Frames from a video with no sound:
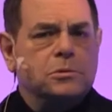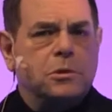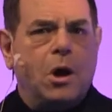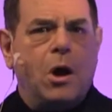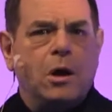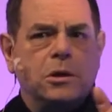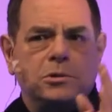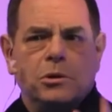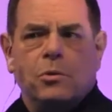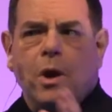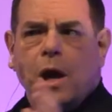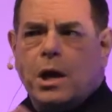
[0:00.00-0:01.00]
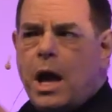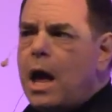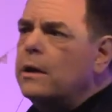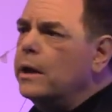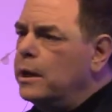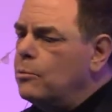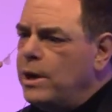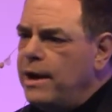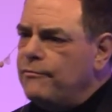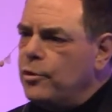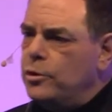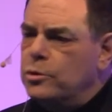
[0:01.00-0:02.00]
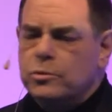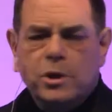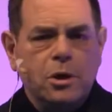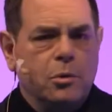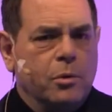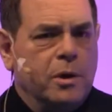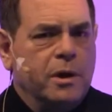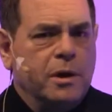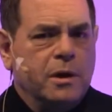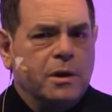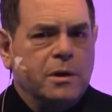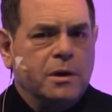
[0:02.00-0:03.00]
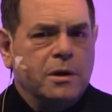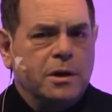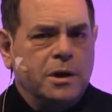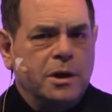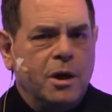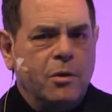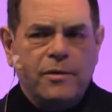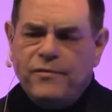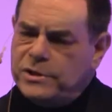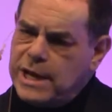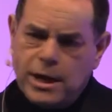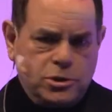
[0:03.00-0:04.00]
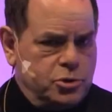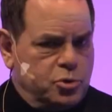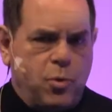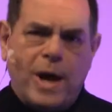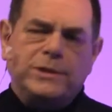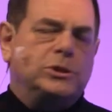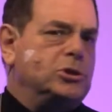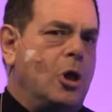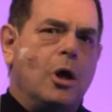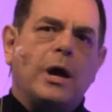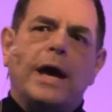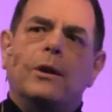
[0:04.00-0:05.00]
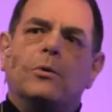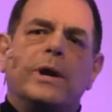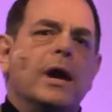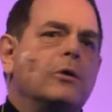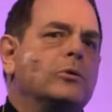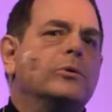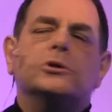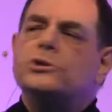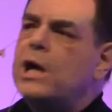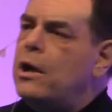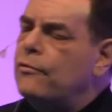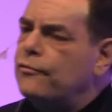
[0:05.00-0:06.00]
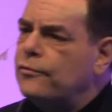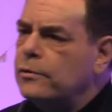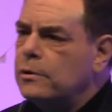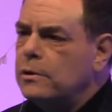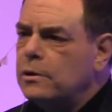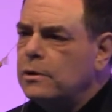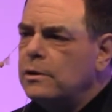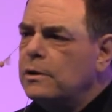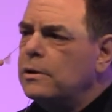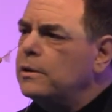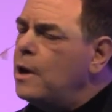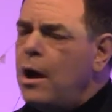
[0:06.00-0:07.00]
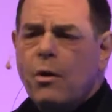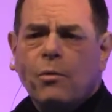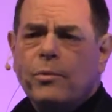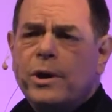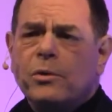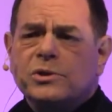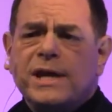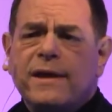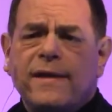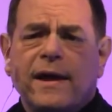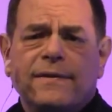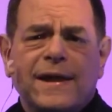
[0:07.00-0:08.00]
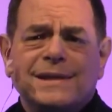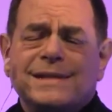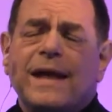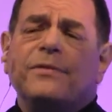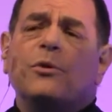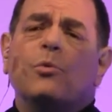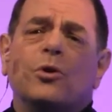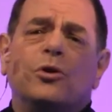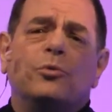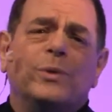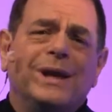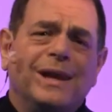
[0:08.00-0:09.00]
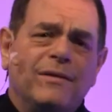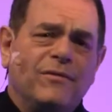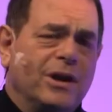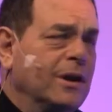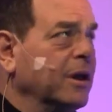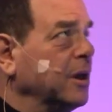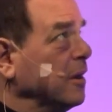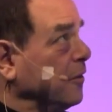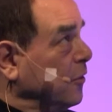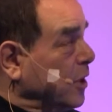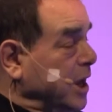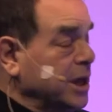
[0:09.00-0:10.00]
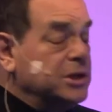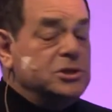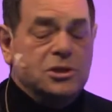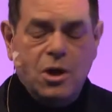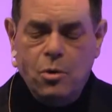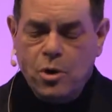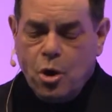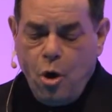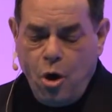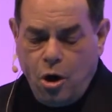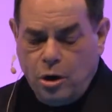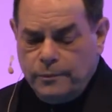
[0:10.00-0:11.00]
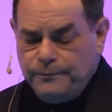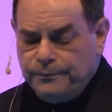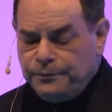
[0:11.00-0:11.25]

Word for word: talk to a colleague, whatever you do. You know, if it takes you twice as long, I don't care, do it yourself. No, we don't say that. That's not the world we live in. The kids know to call.